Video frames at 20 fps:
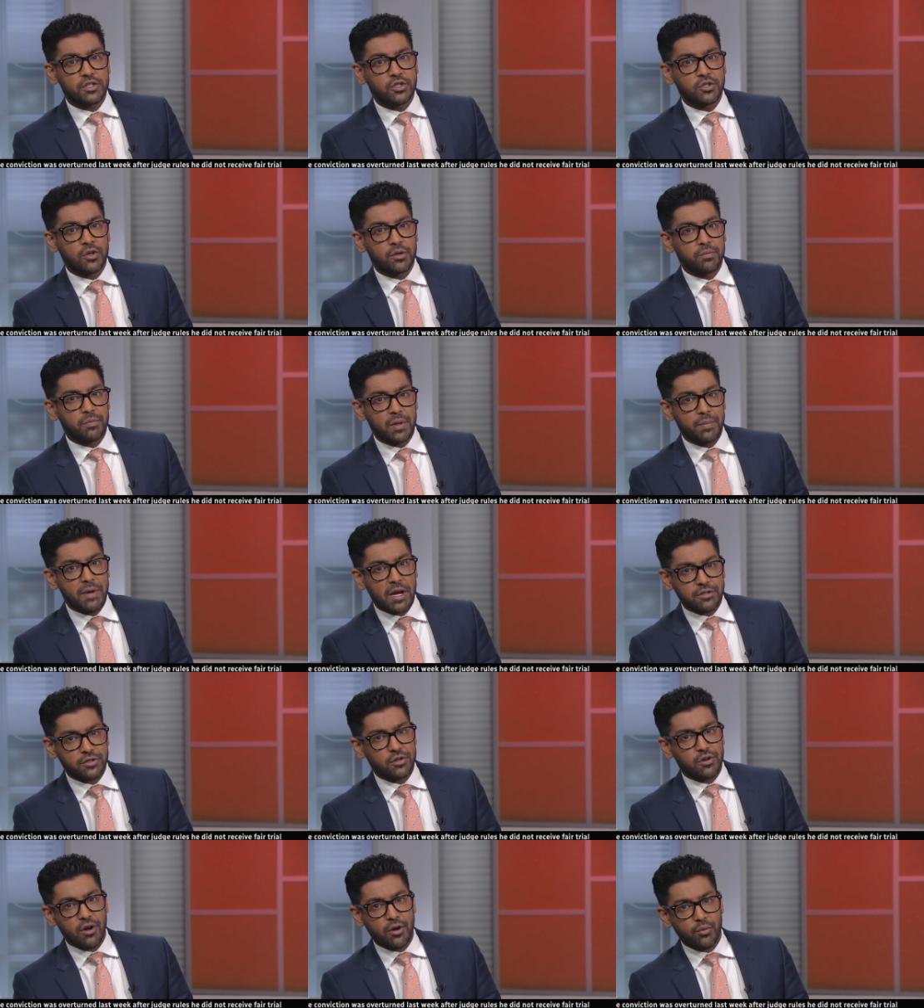shouldn't be
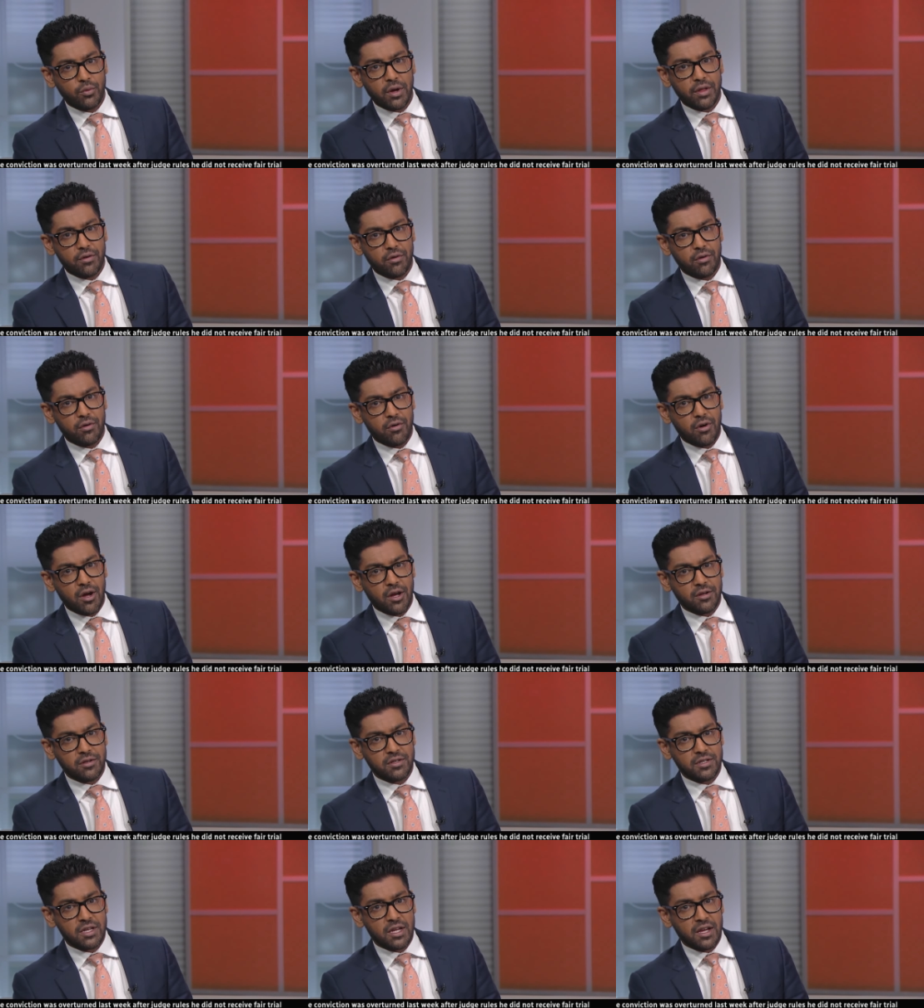measured on whether or
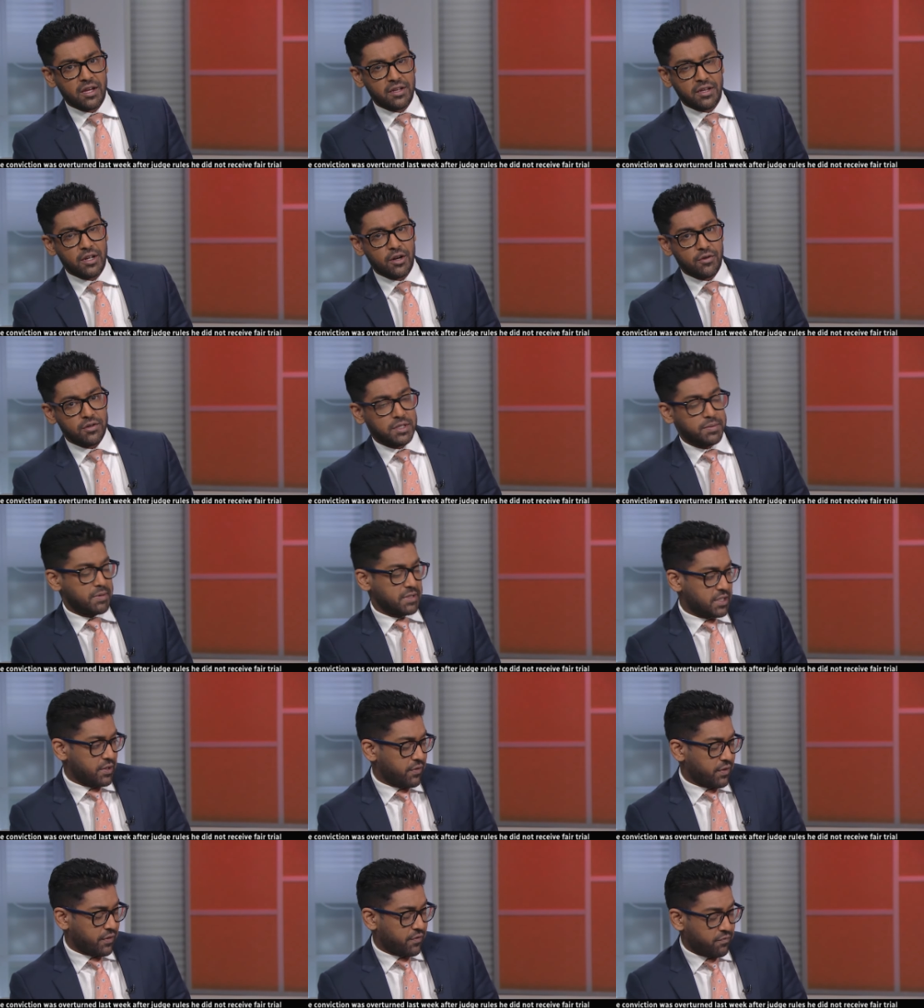not a
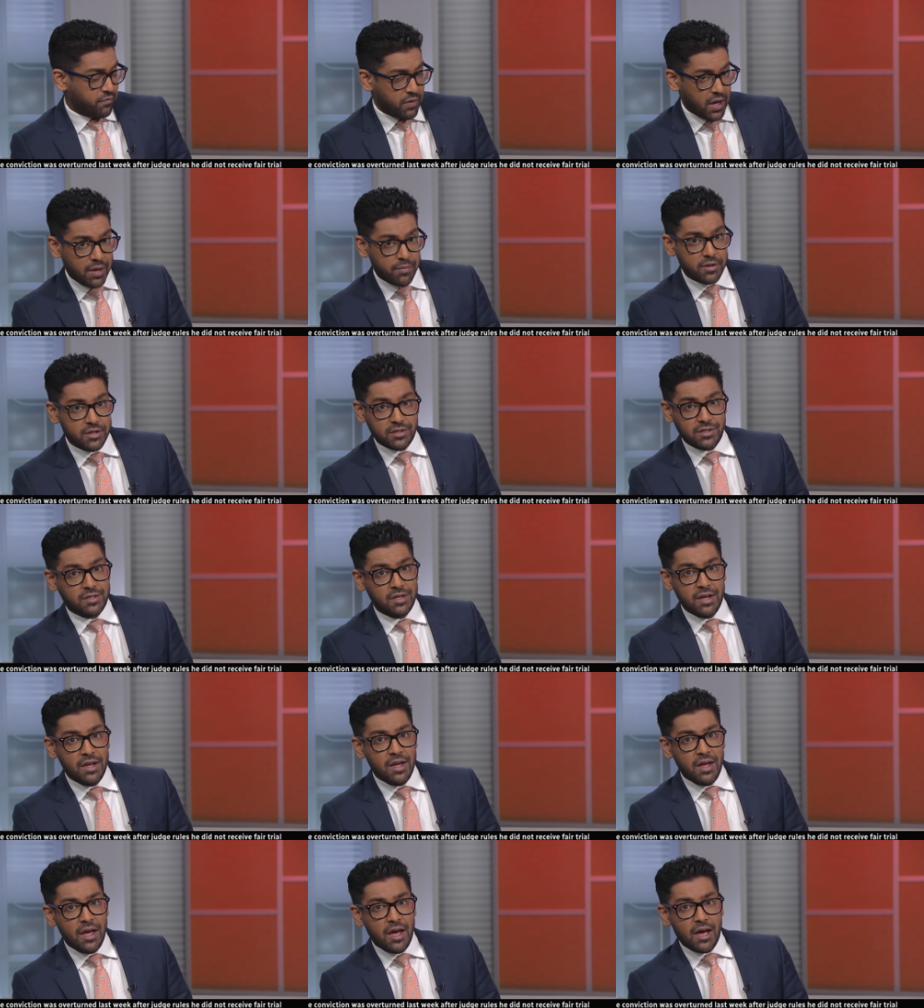specific famous
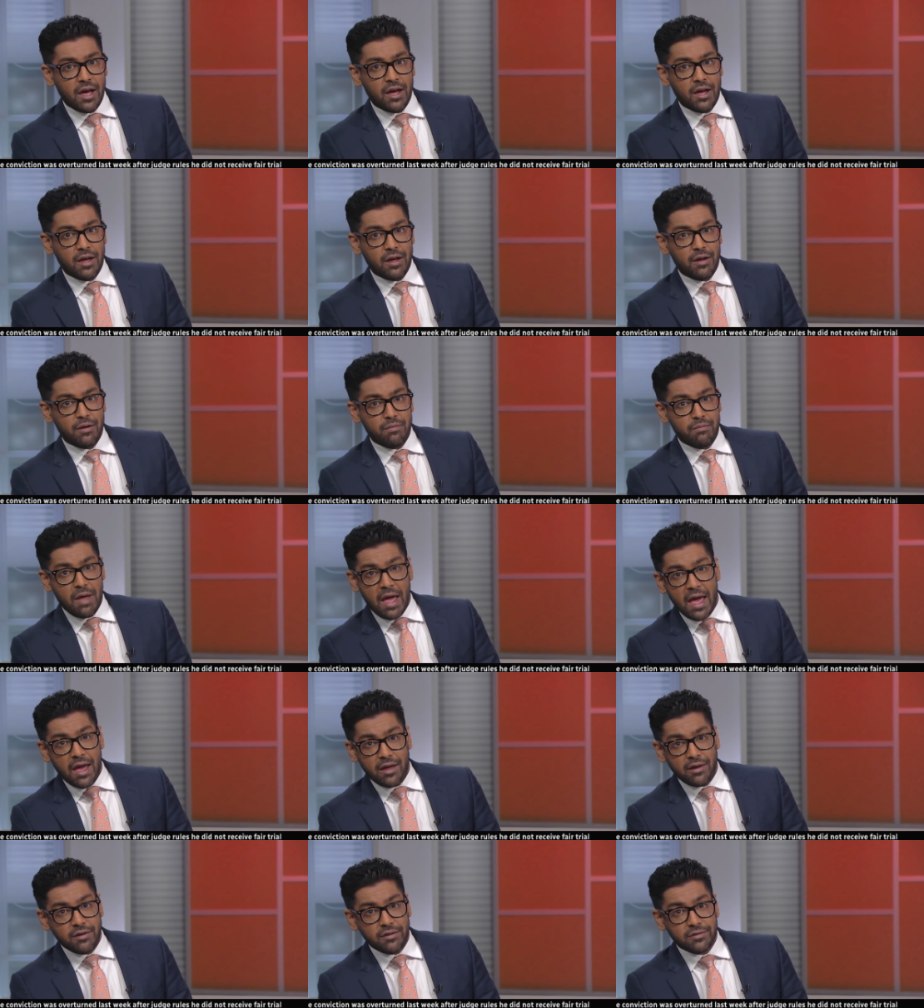
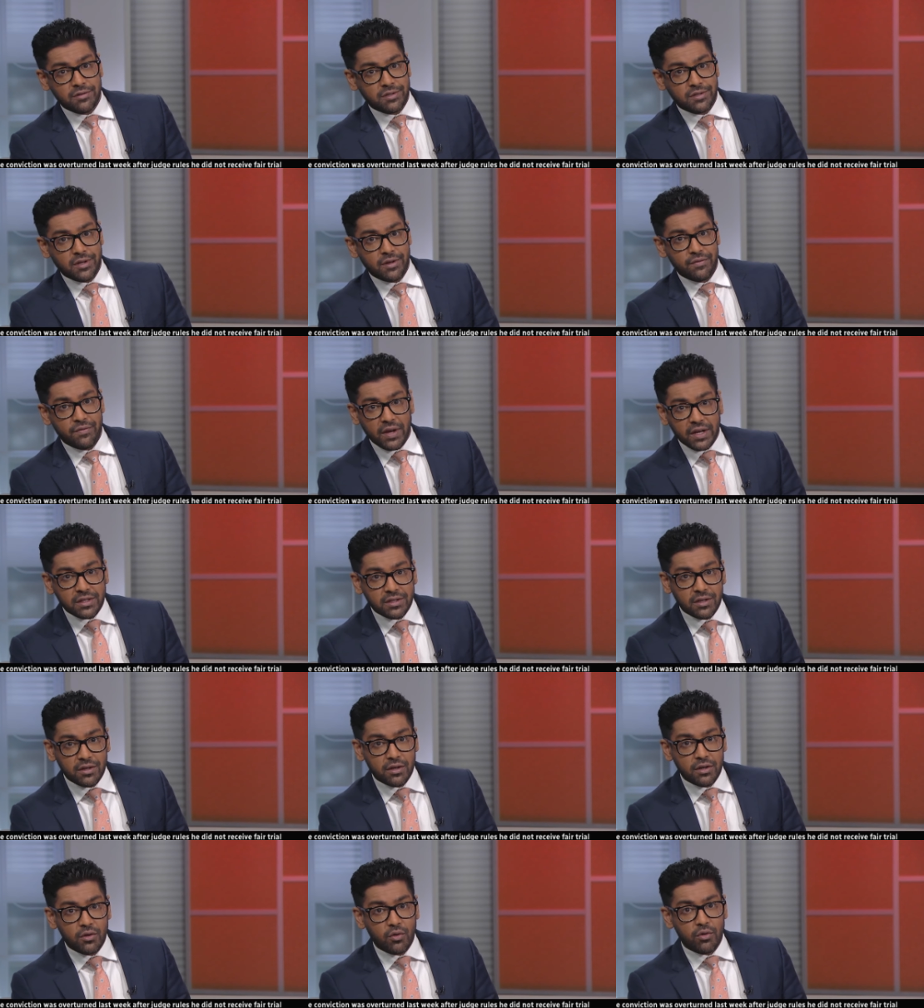man is
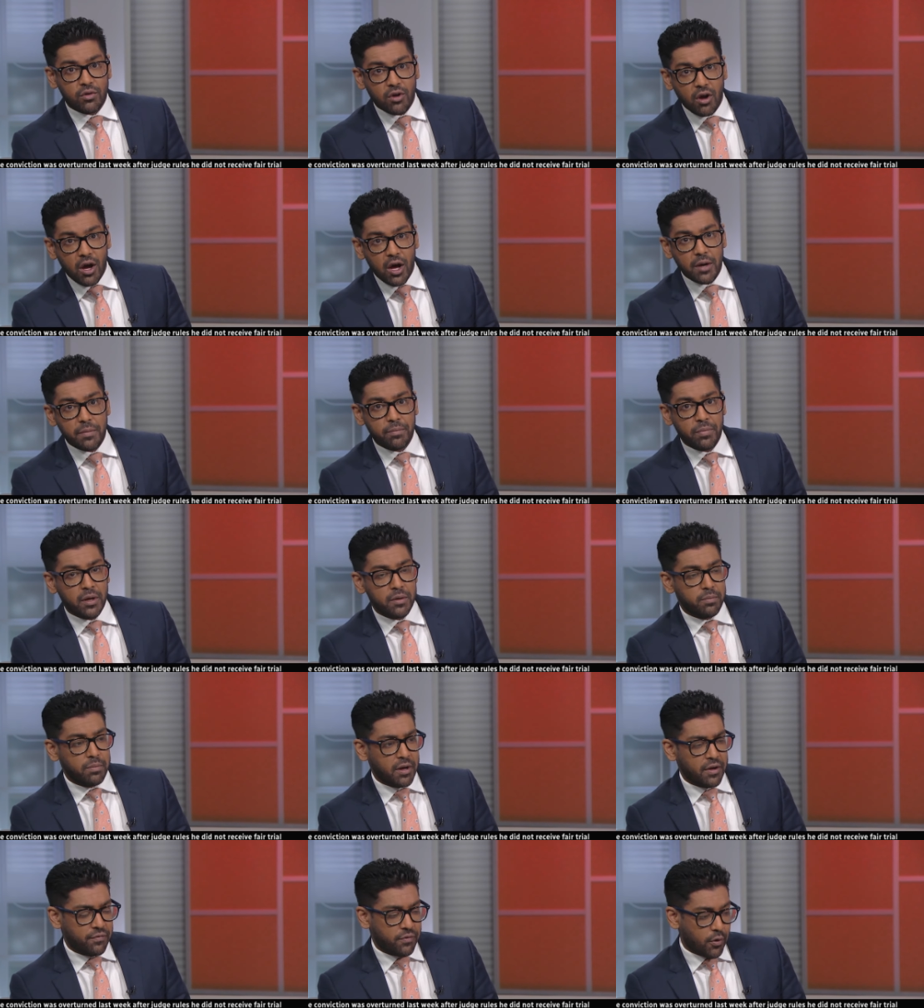convicted or not,
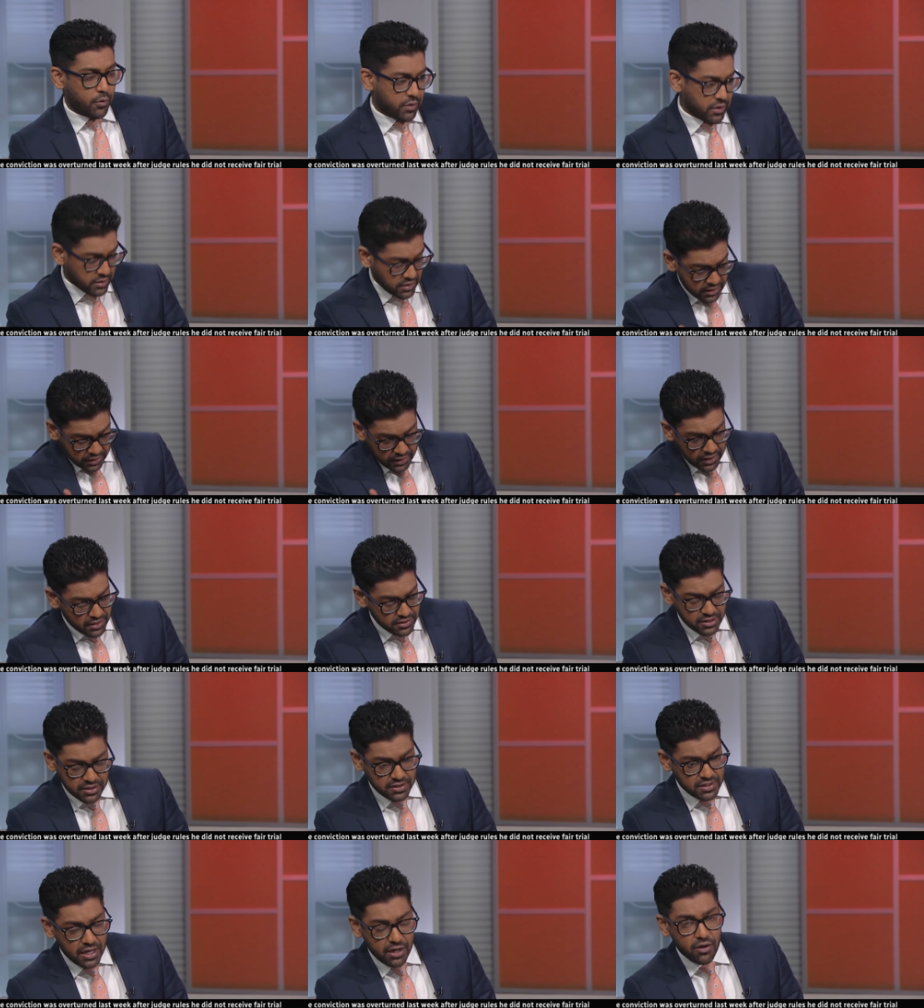but by focusing, as
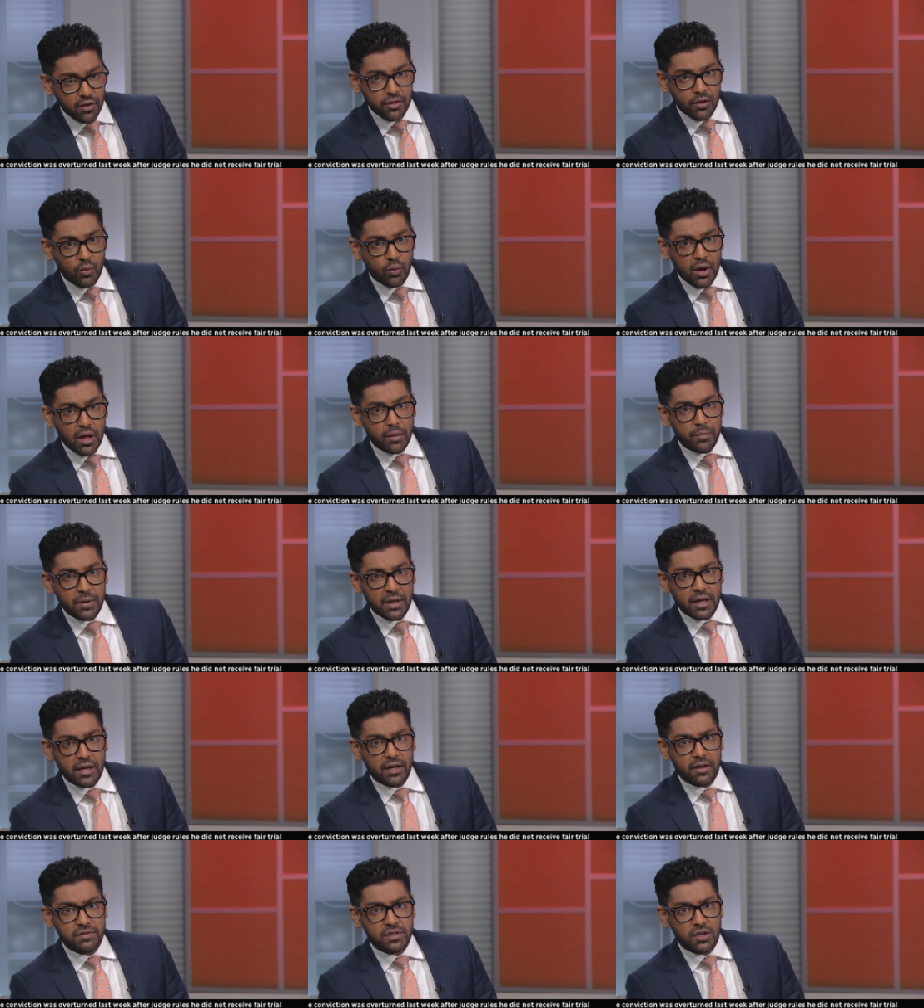you said, on the
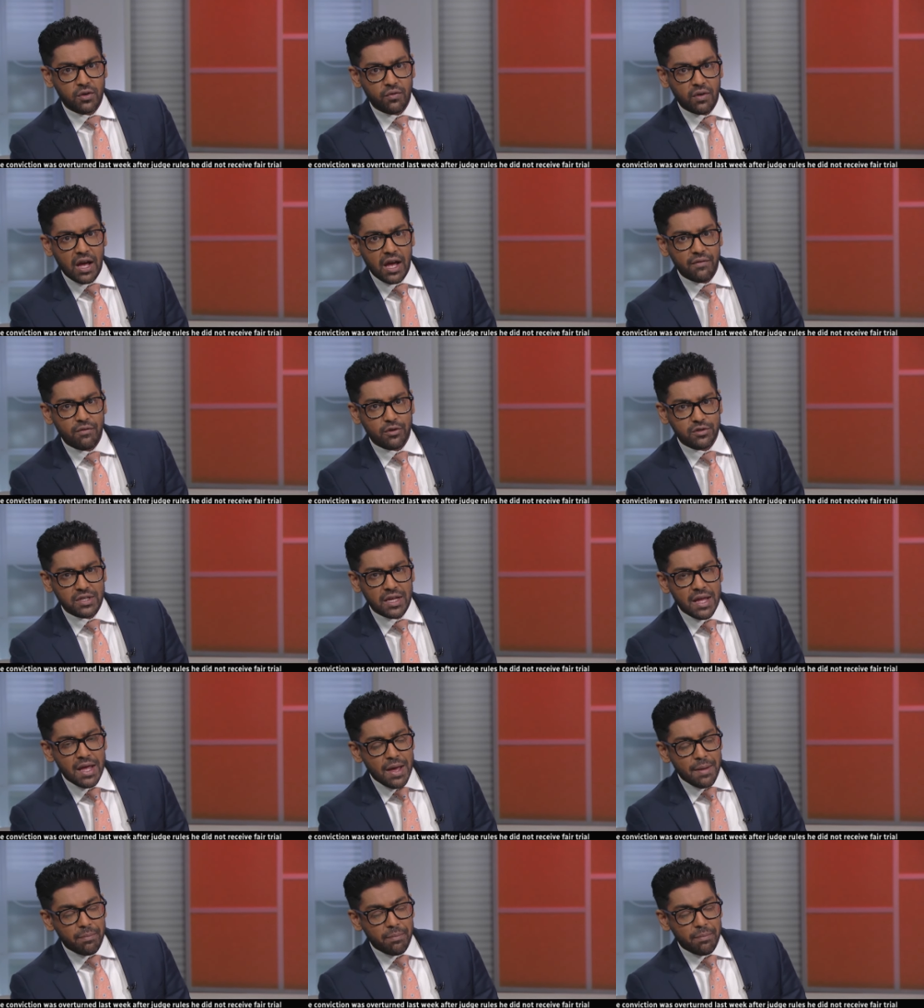well-being of survivors.